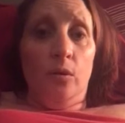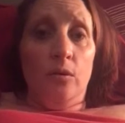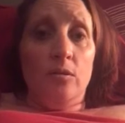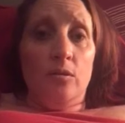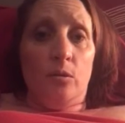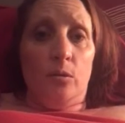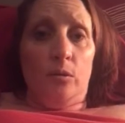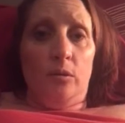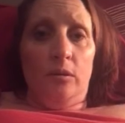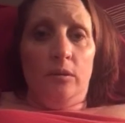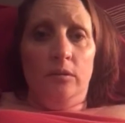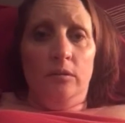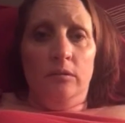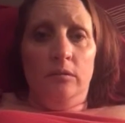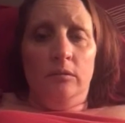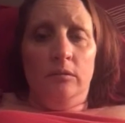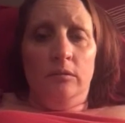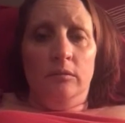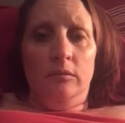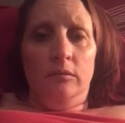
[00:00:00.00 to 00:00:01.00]
school.
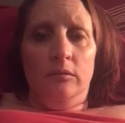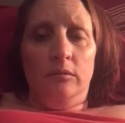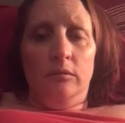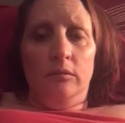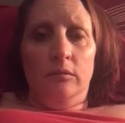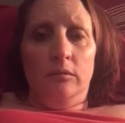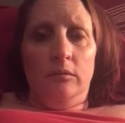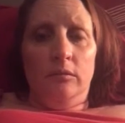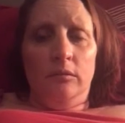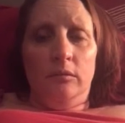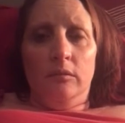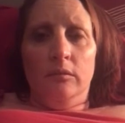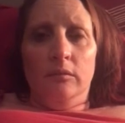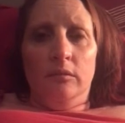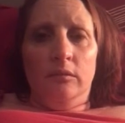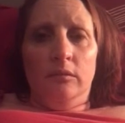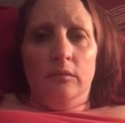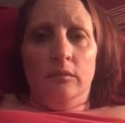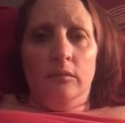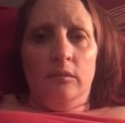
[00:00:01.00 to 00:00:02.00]

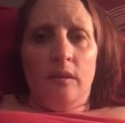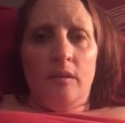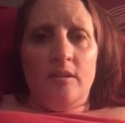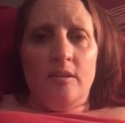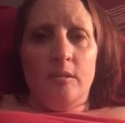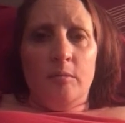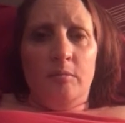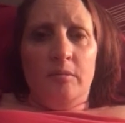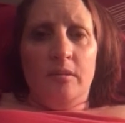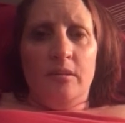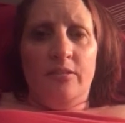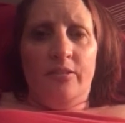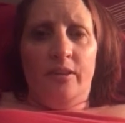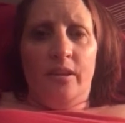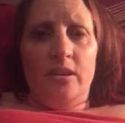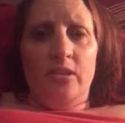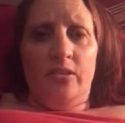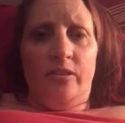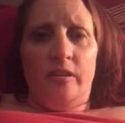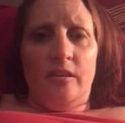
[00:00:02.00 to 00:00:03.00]
I slipped into
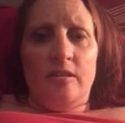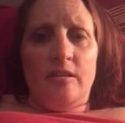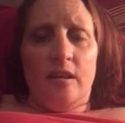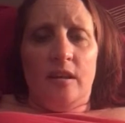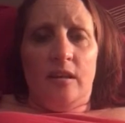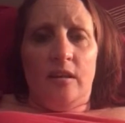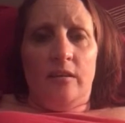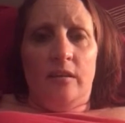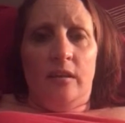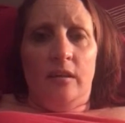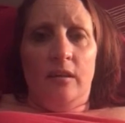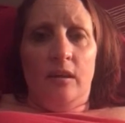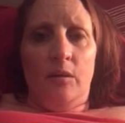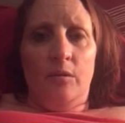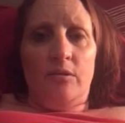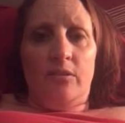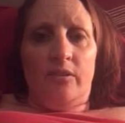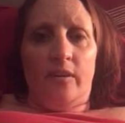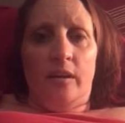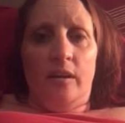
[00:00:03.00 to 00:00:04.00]
French for a second there. That
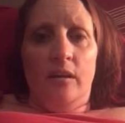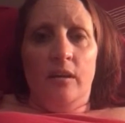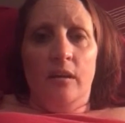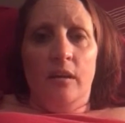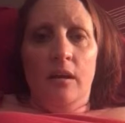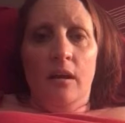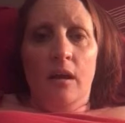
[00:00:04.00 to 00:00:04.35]
was fun.